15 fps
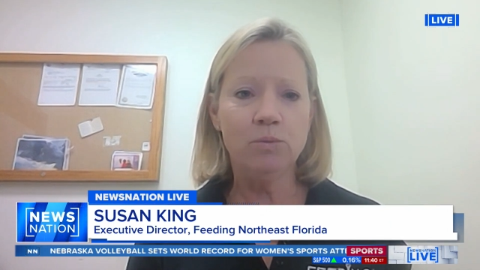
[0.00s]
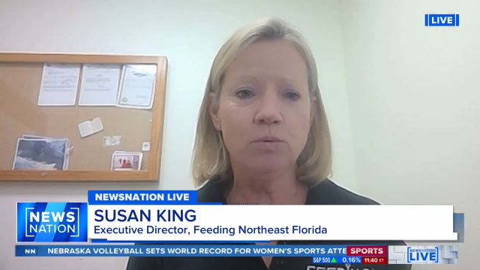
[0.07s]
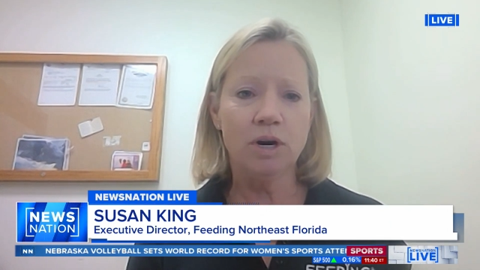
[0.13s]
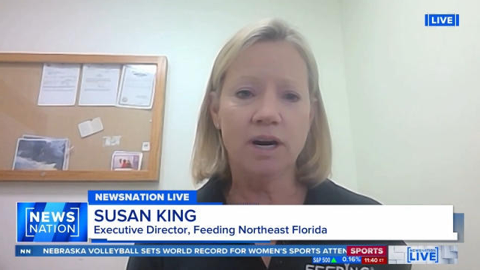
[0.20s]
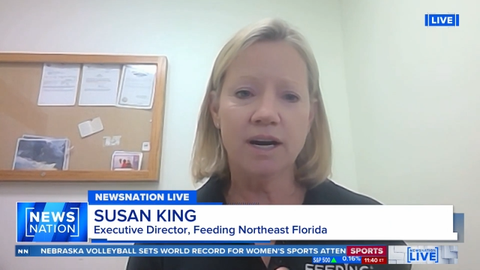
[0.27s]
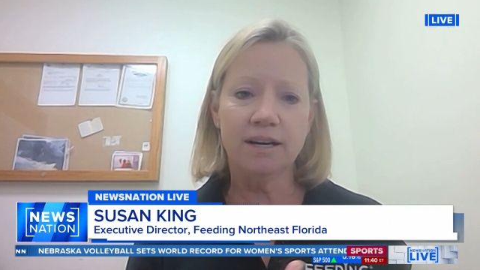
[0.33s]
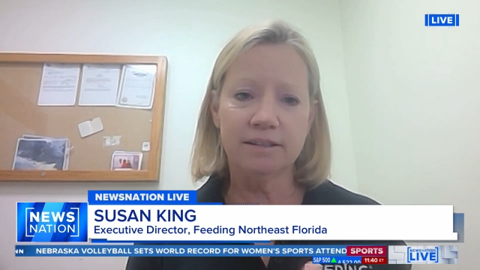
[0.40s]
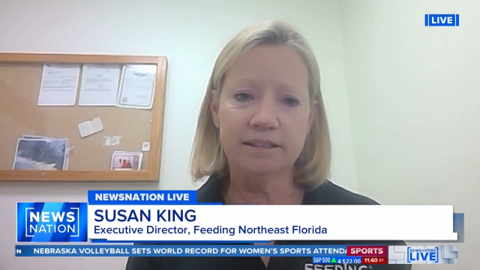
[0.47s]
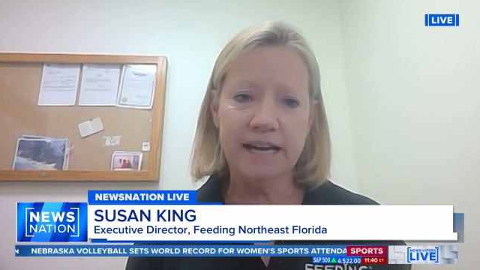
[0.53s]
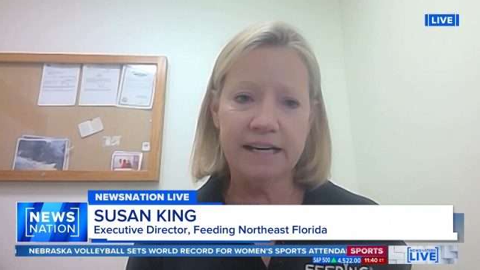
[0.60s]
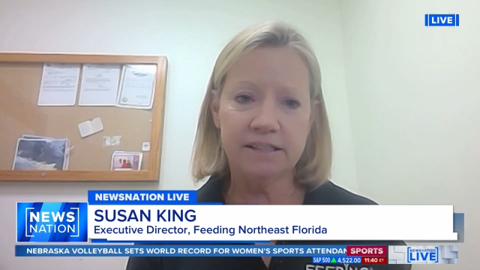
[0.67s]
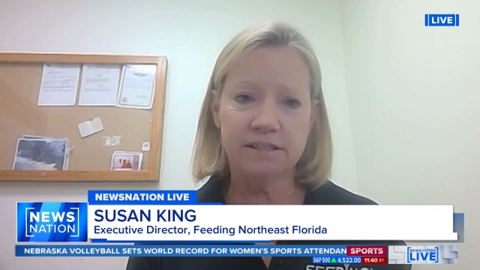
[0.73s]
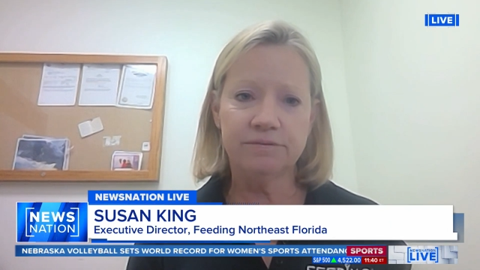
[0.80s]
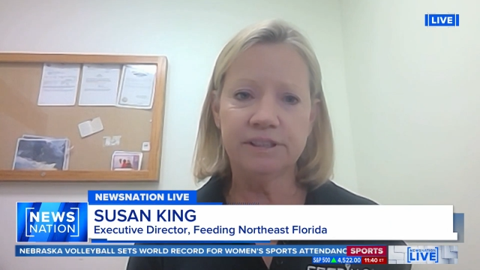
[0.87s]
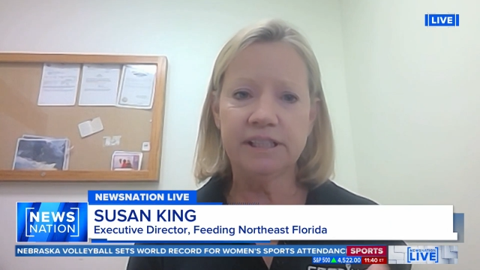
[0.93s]
work
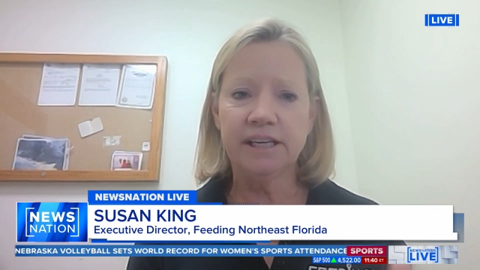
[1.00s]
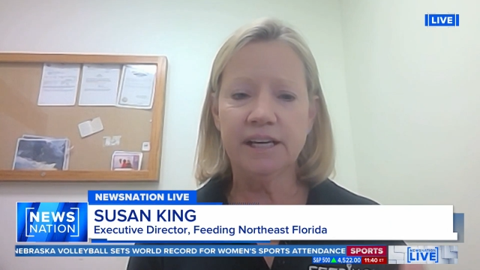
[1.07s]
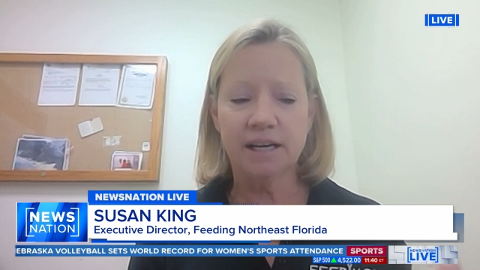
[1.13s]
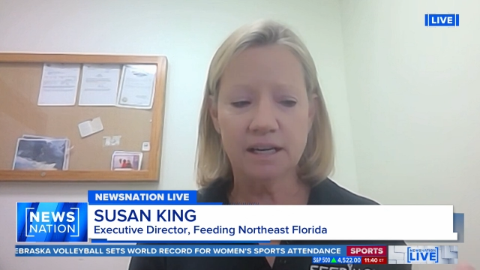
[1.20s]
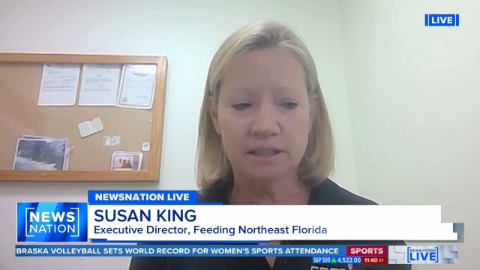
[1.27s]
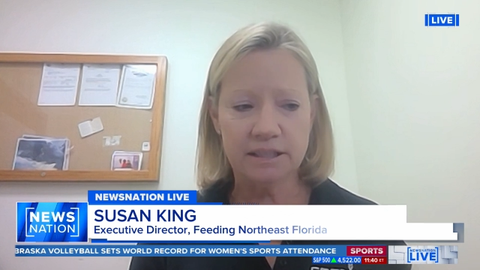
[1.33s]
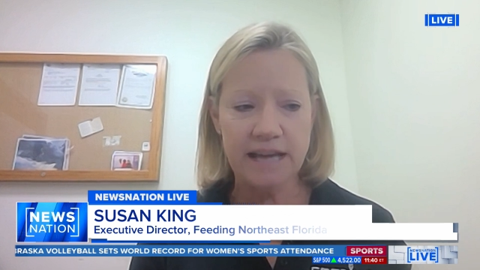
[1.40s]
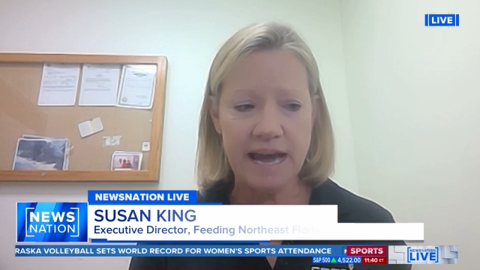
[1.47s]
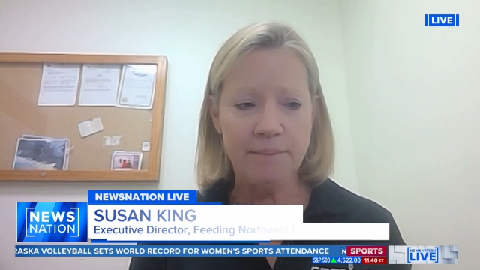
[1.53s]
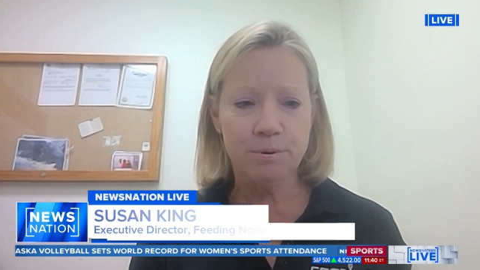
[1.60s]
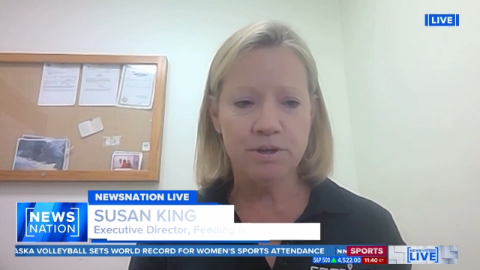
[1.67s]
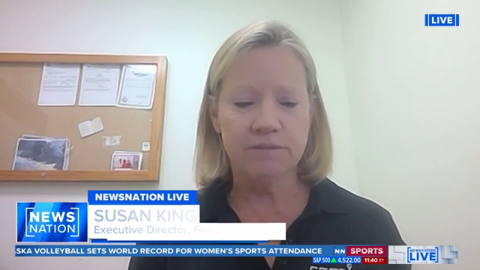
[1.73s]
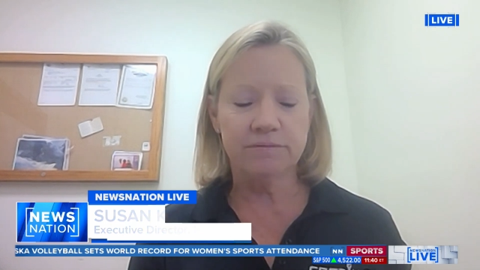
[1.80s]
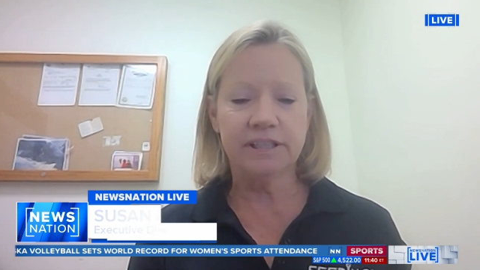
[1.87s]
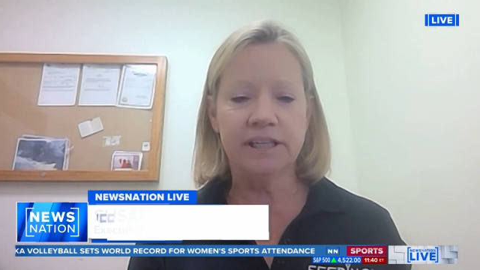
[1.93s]
collectively and
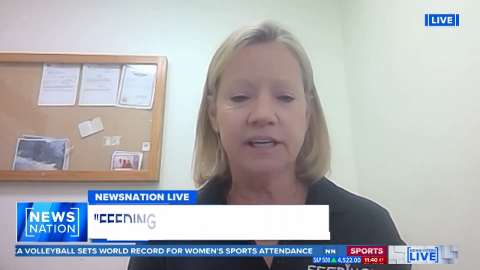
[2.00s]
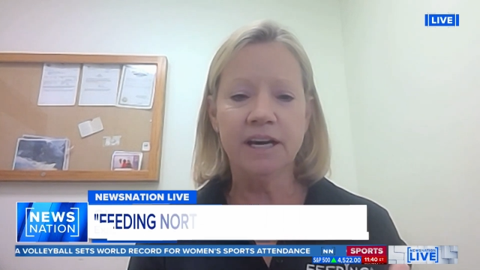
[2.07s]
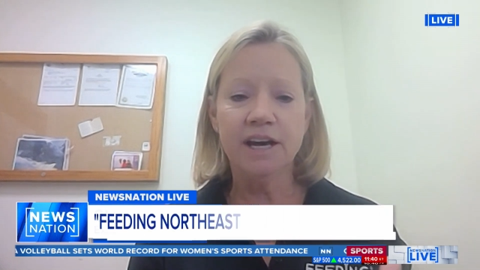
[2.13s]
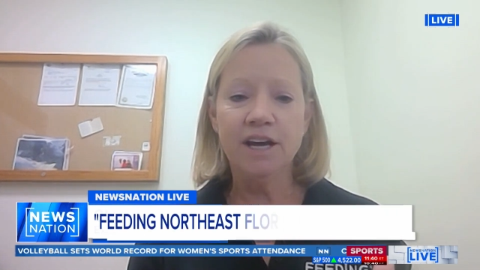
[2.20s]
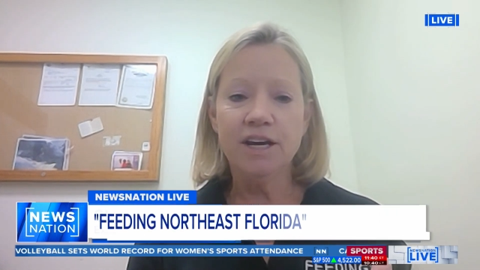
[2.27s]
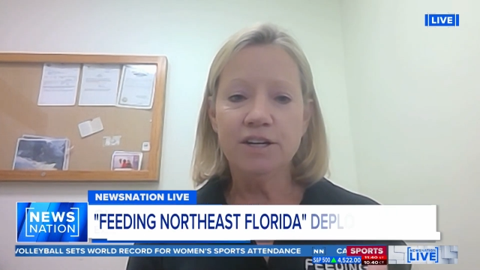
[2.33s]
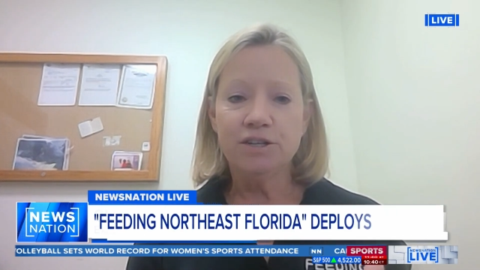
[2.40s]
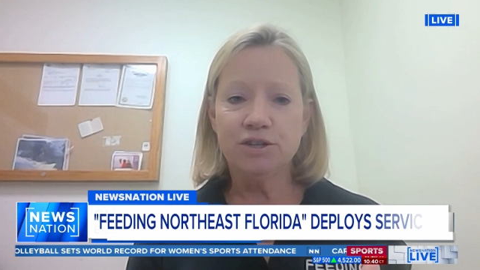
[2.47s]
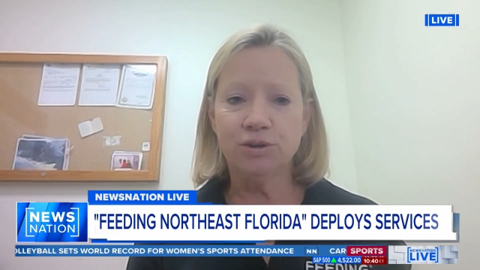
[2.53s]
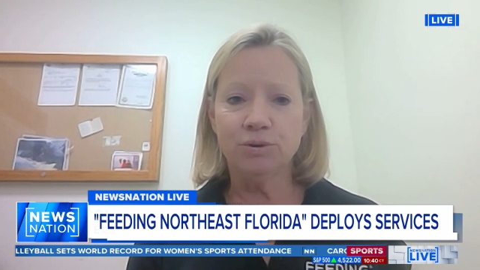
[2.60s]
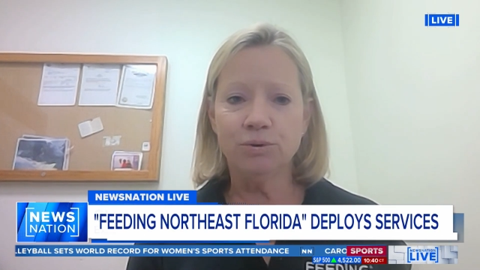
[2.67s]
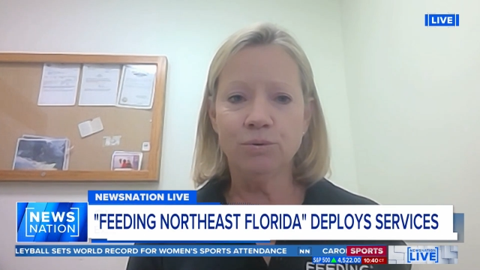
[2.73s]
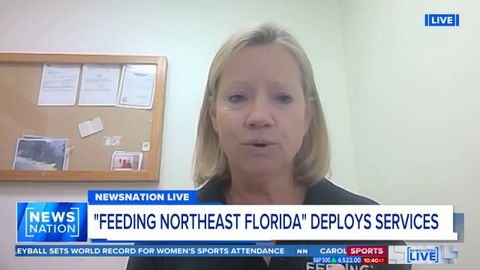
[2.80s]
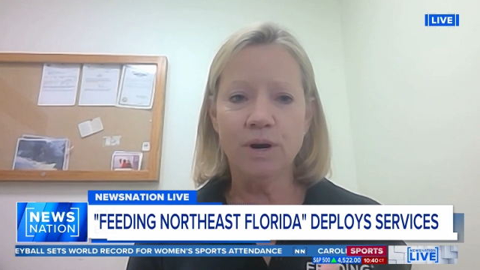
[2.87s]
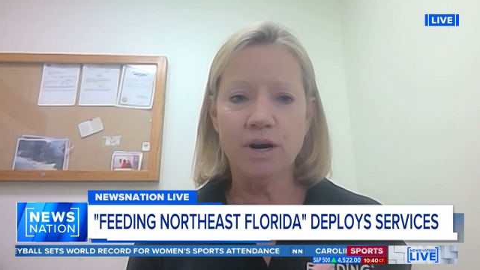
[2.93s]
collaboratively
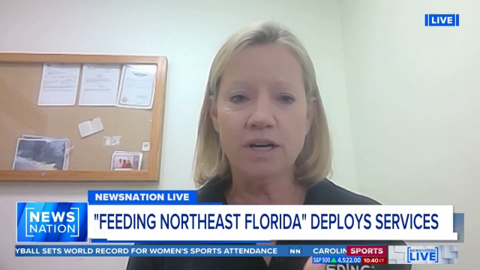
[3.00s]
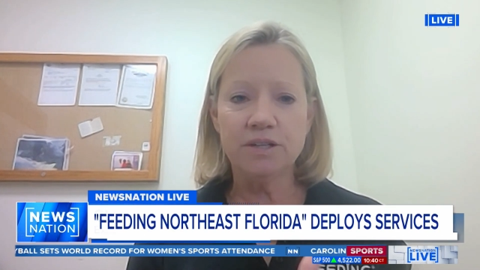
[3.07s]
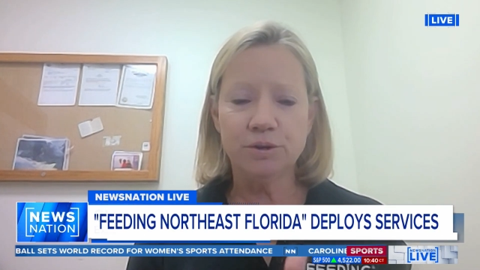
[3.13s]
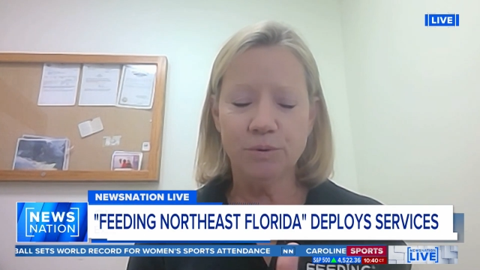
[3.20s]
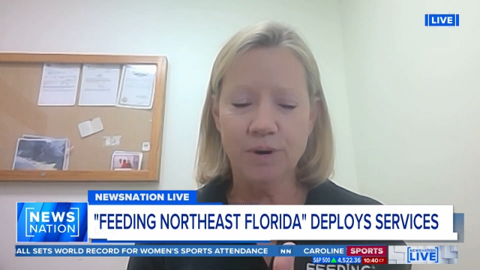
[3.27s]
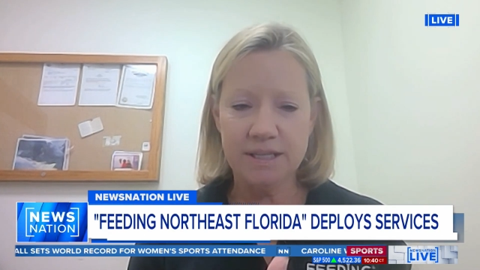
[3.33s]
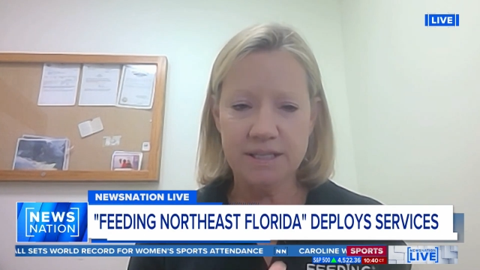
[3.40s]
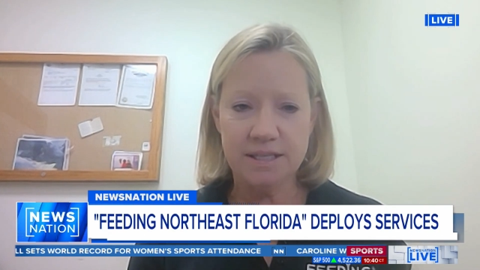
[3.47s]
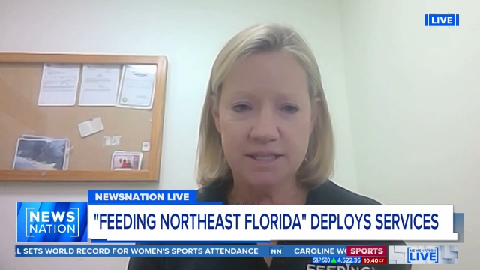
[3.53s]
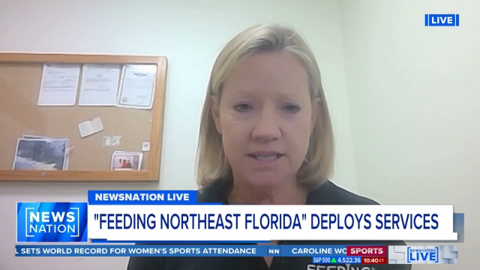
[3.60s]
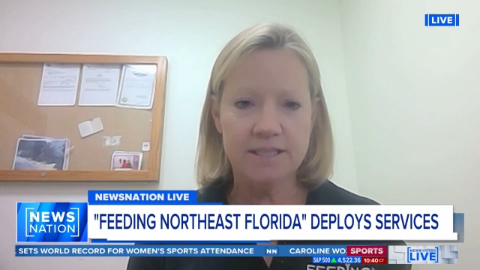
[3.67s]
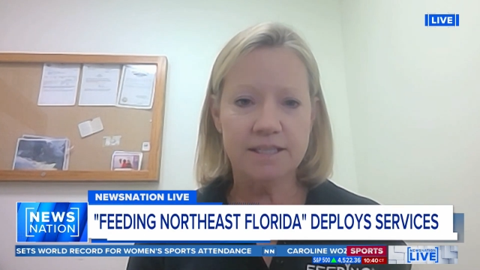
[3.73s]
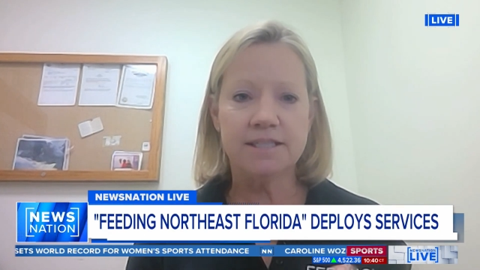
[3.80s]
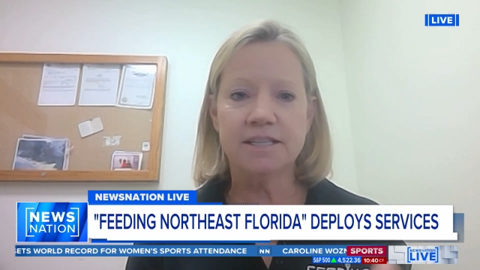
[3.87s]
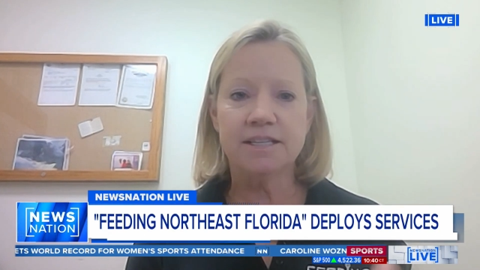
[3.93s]
to to
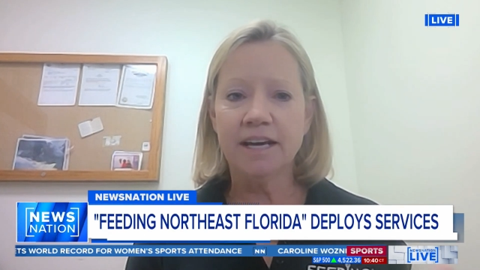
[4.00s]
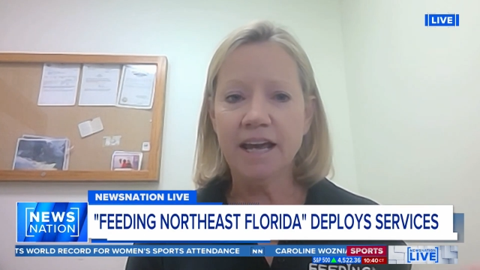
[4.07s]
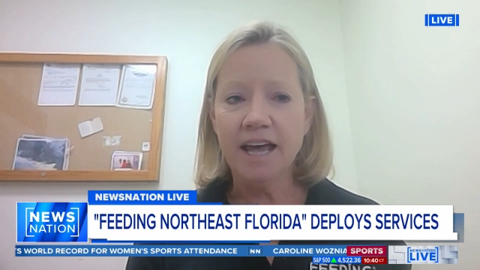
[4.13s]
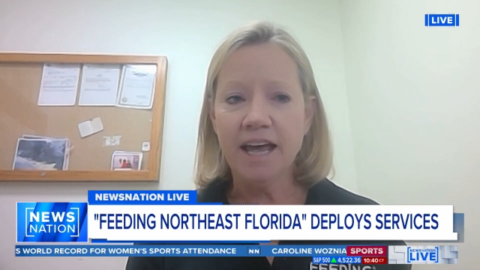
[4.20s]
assist